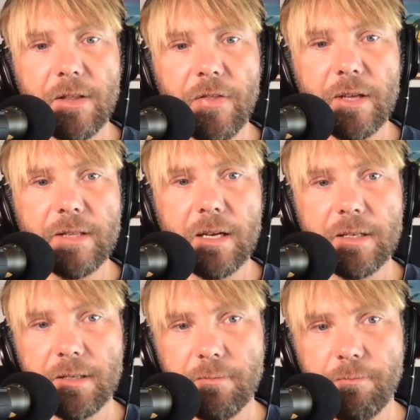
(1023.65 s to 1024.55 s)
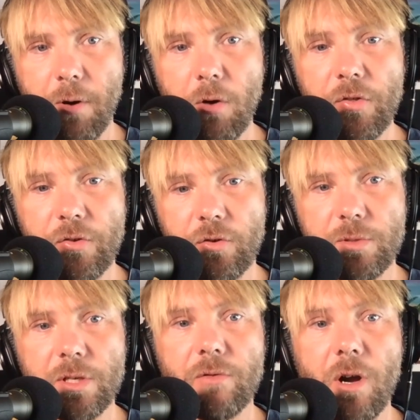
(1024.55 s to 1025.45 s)
to think that both
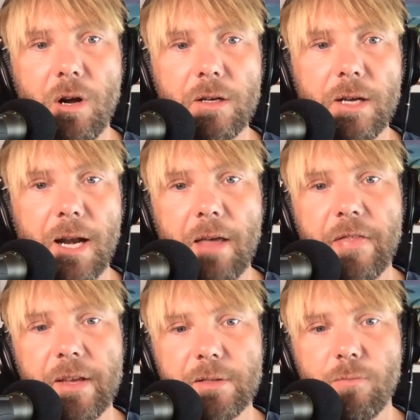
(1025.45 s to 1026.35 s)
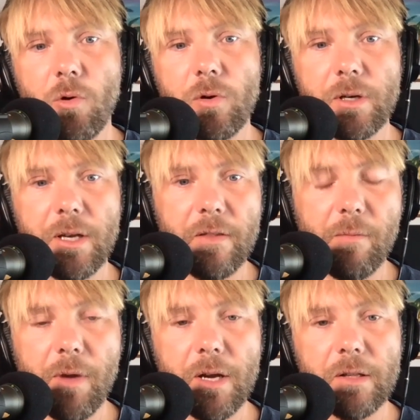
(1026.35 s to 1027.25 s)
groups are wrong. And I think it's more in the
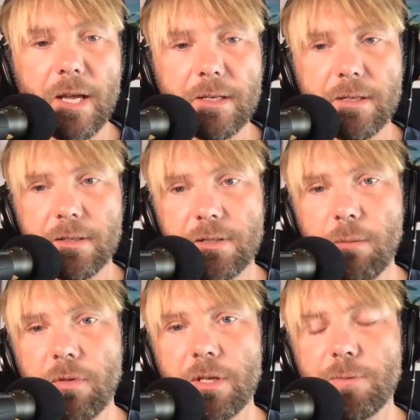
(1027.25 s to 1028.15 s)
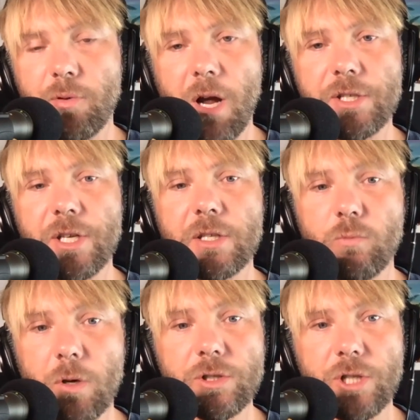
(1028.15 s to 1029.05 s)
middle. Like some of these projects
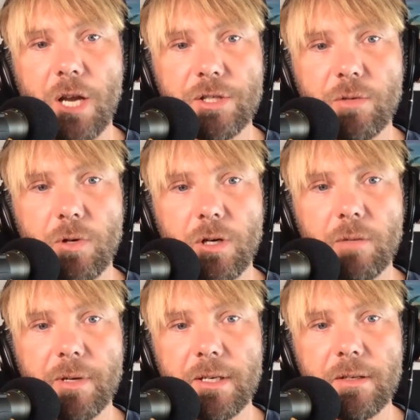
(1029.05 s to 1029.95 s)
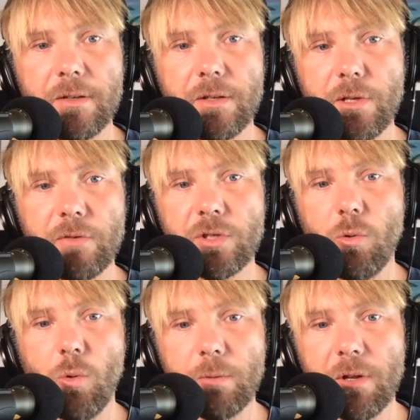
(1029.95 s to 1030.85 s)
will change the world, but there's over
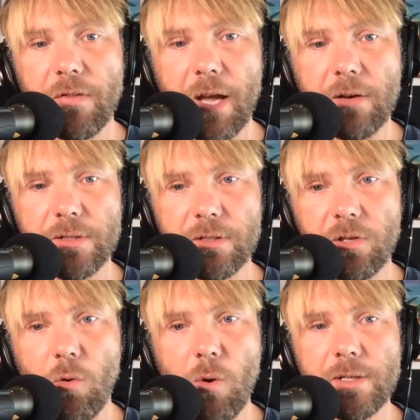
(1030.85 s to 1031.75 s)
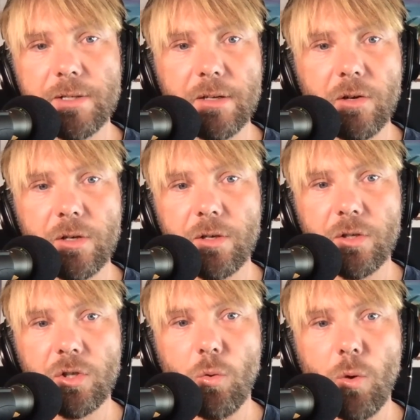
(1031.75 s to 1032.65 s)
21,000 coins out, or
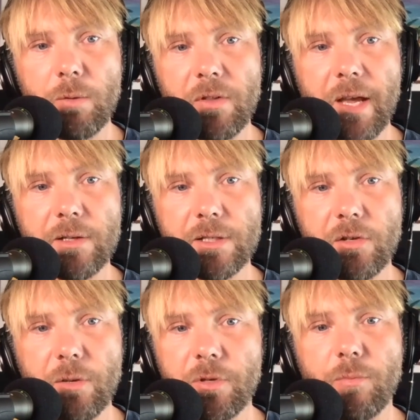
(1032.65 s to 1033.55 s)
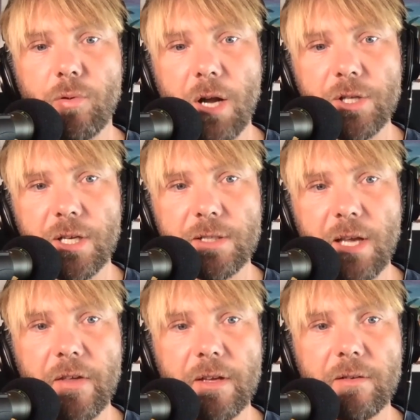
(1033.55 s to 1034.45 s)
21,000 crypto projects. I
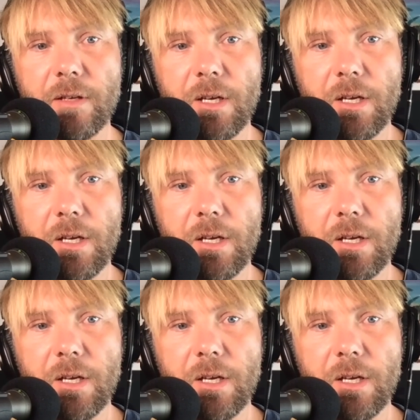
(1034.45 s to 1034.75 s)
think